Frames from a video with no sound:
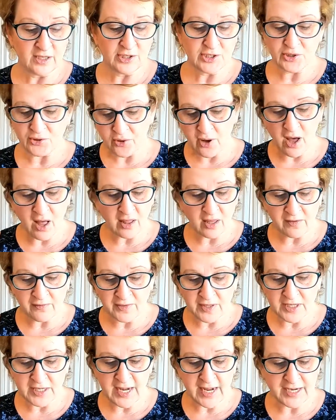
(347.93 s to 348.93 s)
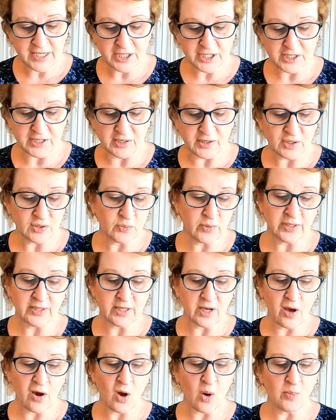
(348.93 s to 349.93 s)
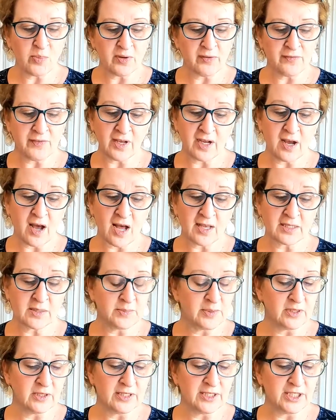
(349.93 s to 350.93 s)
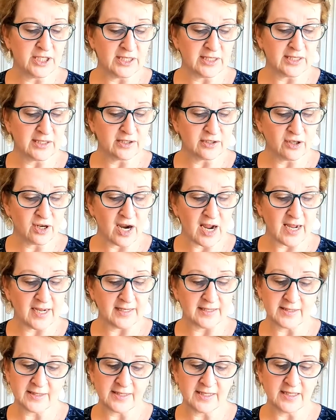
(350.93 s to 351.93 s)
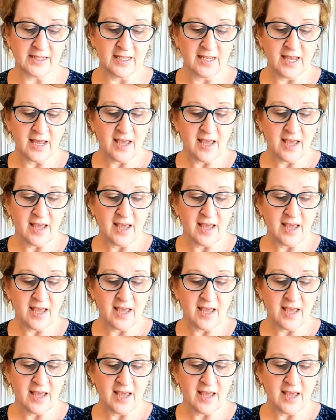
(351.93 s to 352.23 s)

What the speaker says: to all of the nations with the hope of the gospel in Jesus Christ.